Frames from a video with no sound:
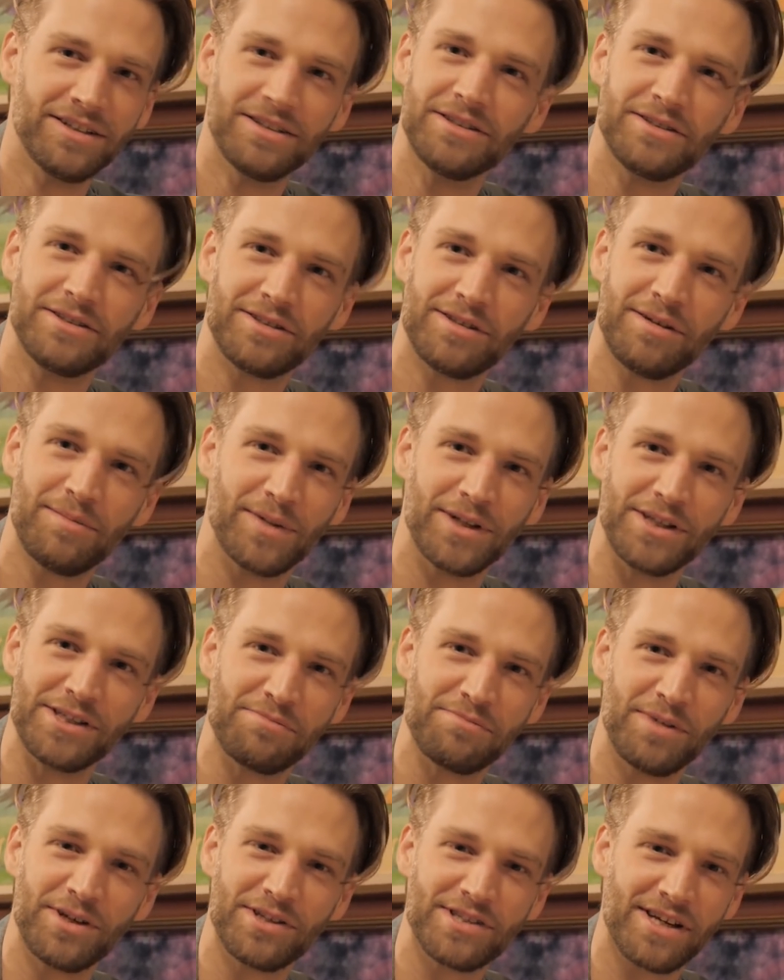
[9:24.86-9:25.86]
somebody
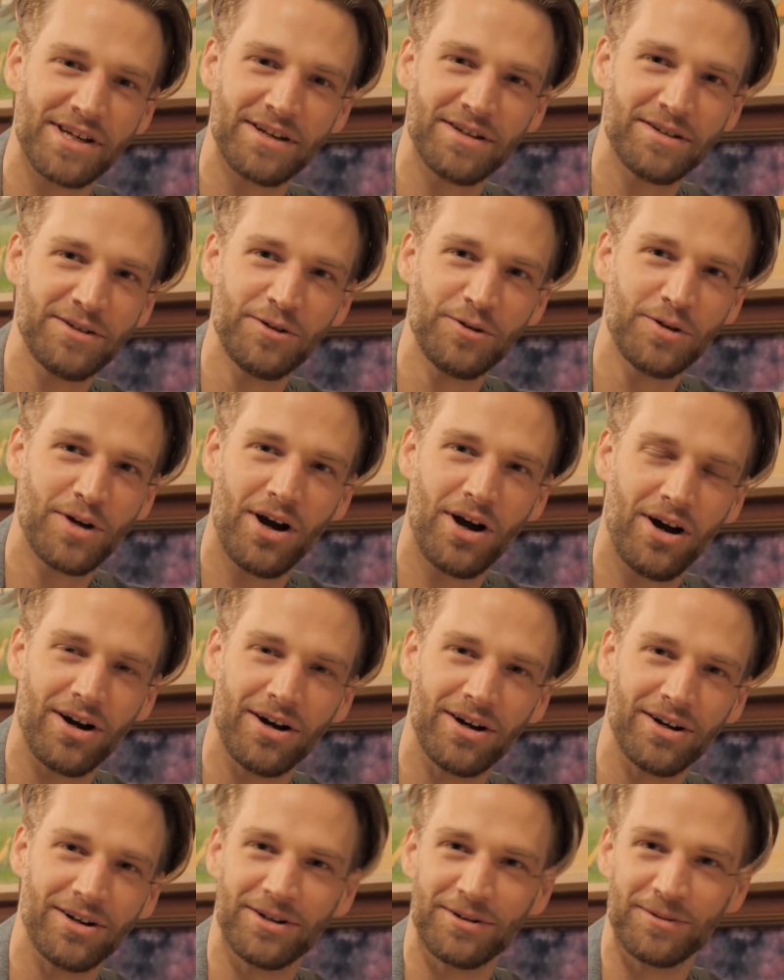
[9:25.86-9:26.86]
smells like a new
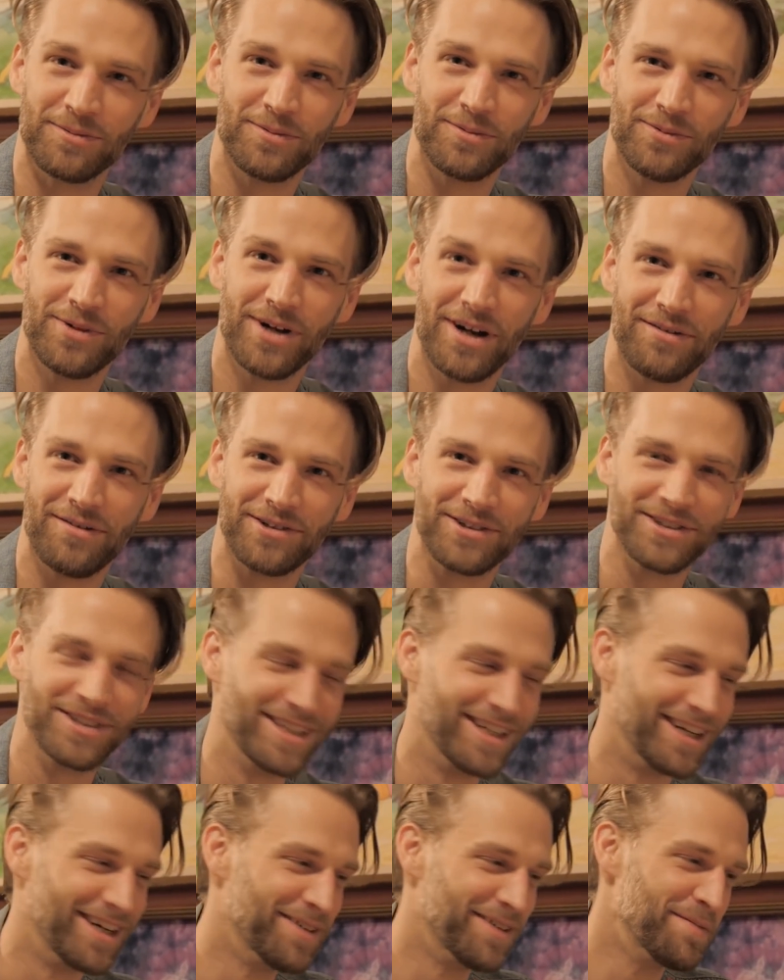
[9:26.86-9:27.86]
car or whatever,
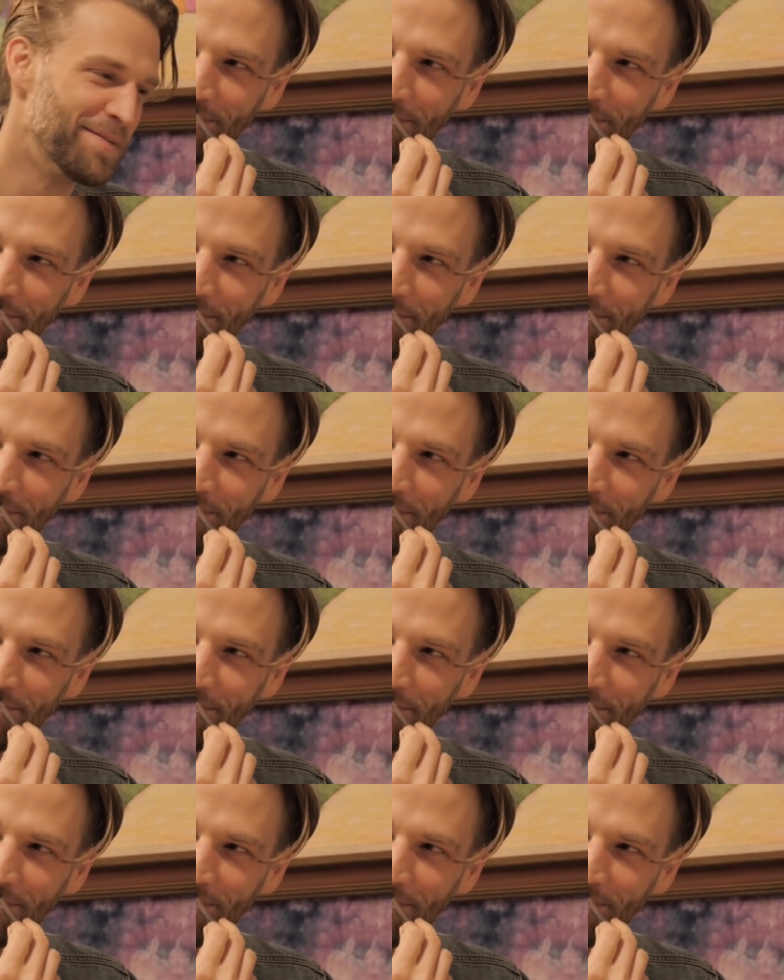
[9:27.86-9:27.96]
you know?